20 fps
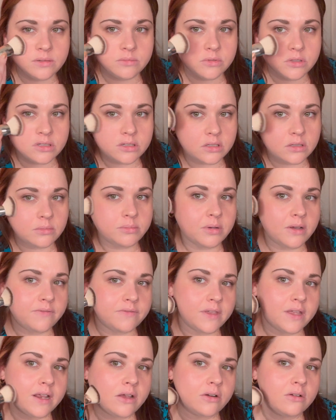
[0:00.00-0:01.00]
I'm just going to buff
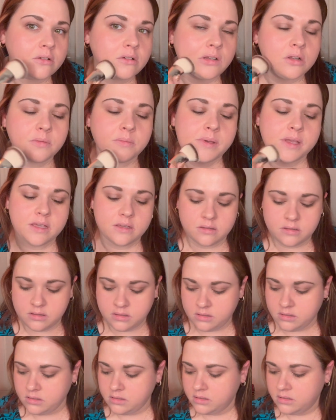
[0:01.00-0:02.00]
that out a little bit.
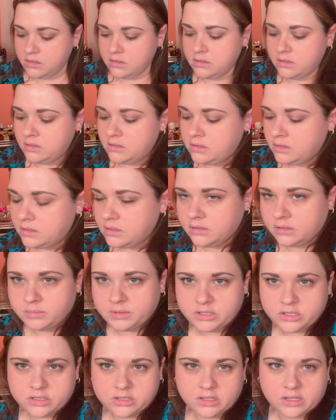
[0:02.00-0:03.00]
Let me
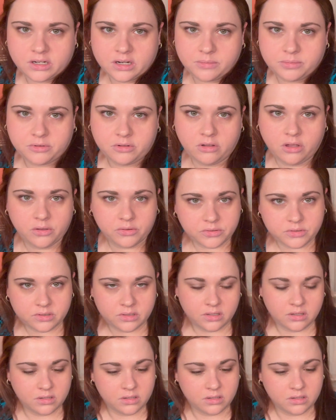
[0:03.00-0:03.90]
just look it up close.